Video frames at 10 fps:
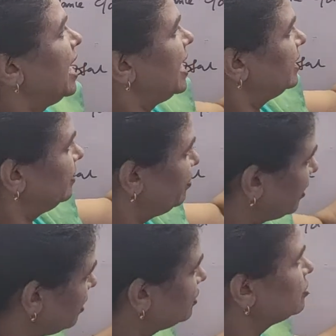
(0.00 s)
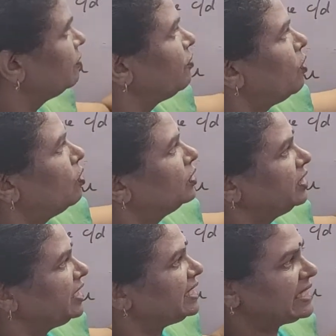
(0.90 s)
And because of all
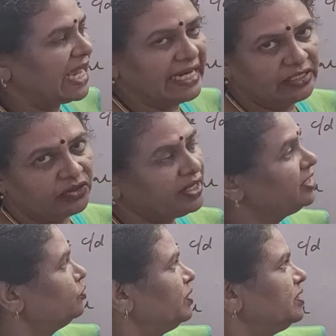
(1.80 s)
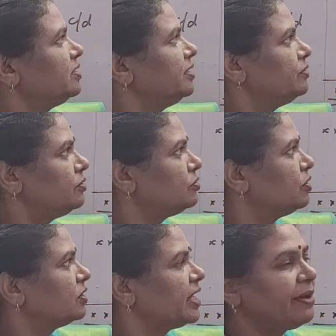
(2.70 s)
these entries, which is interest
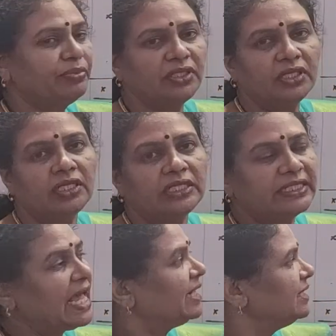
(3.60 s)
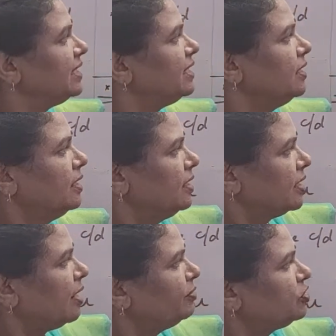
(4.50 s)
on capital, salary,
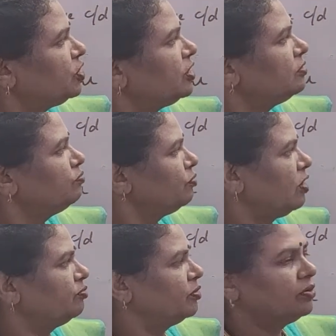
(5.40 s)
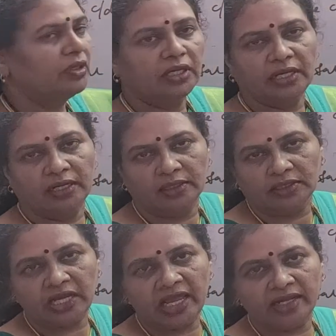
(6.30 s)
commission, or
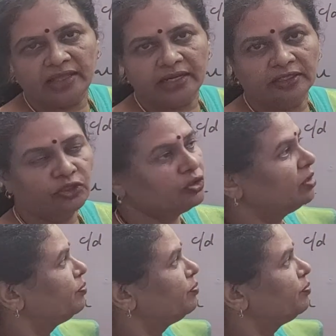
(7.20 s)
share in the residual